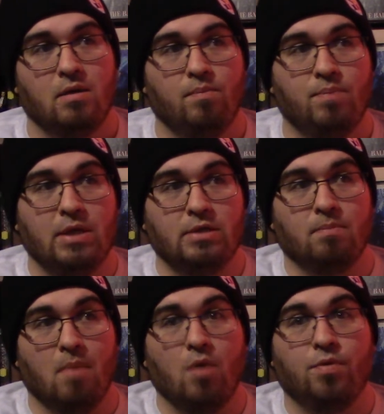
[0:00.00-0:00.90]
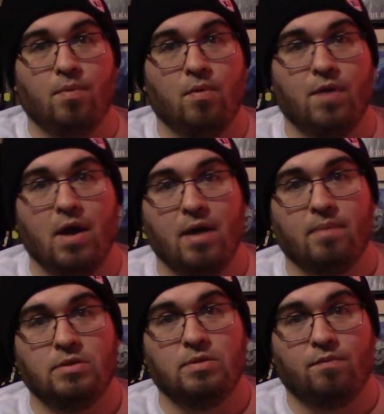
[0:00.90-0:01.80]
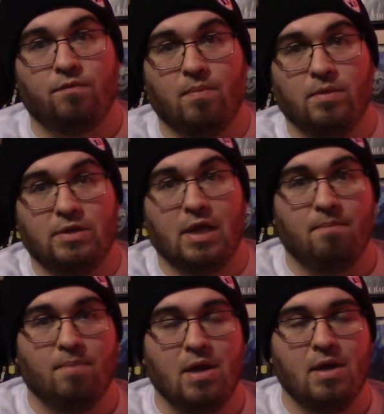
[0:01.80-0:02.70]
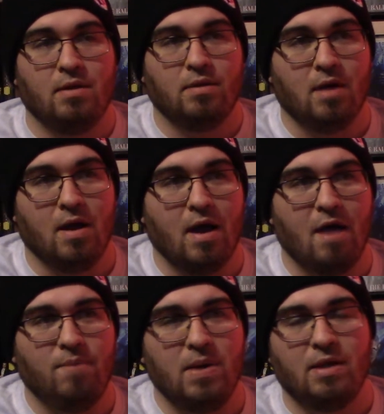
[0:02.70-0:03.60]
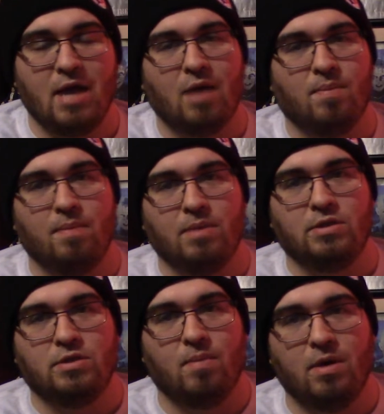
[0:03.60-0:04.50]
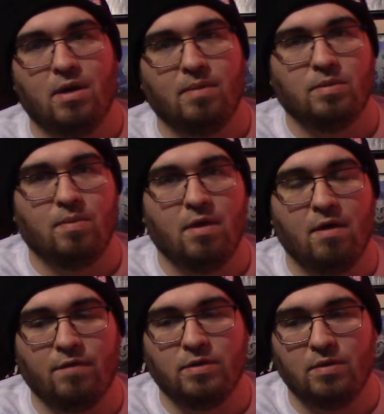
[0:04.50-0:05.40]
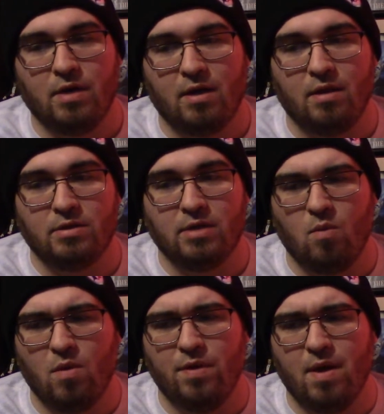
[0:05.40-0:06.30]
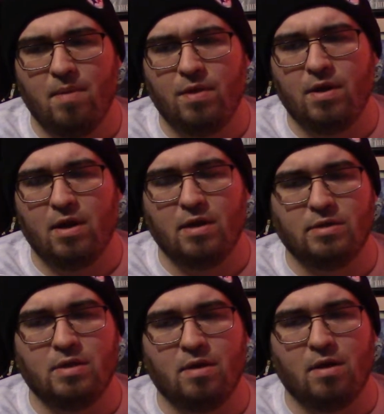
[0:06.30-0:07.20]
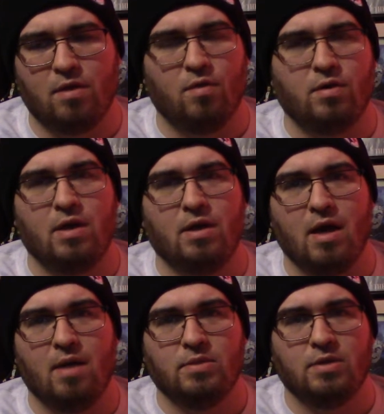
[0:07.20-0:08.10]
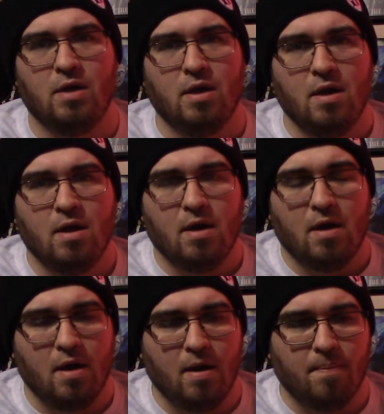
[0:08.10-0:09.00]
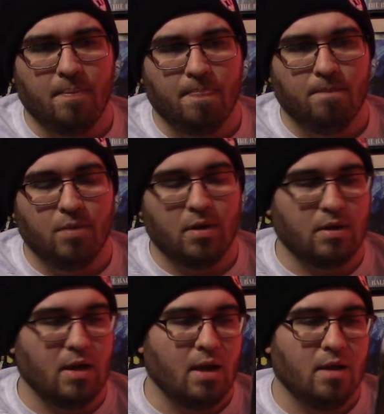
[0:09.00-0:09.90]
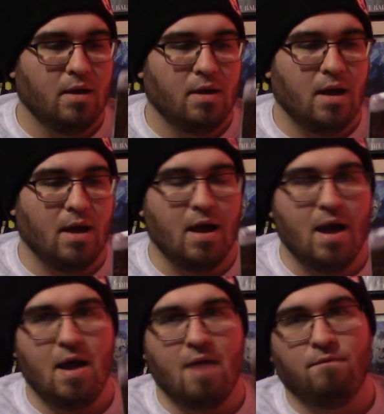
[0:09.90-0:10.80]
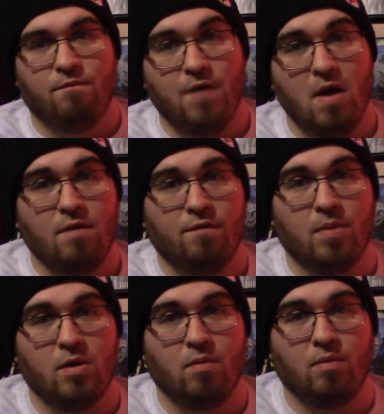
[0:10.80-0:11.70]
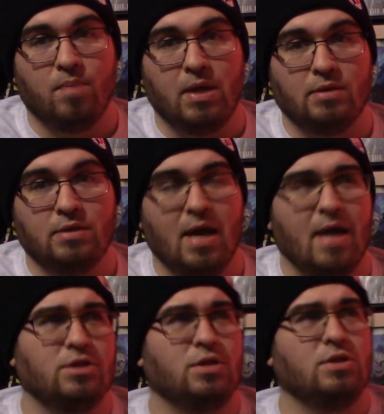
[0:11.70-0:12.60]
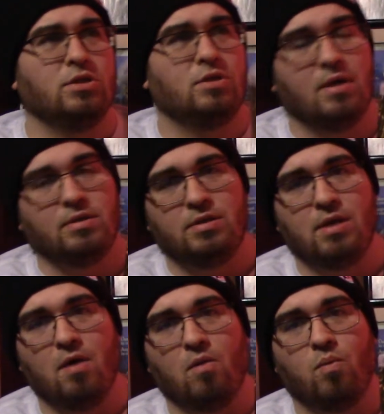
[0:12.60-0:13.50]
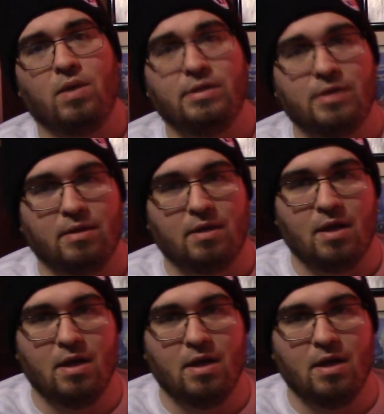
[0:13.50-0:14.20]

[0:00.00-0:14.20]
bees multiple times from the same bee. I've been attacked by bees so many times in my life, it's ridiculous. Like, one time I think I got stung like 13 times. But yeah, I'm very familiar with bees. I actually just got stung recently.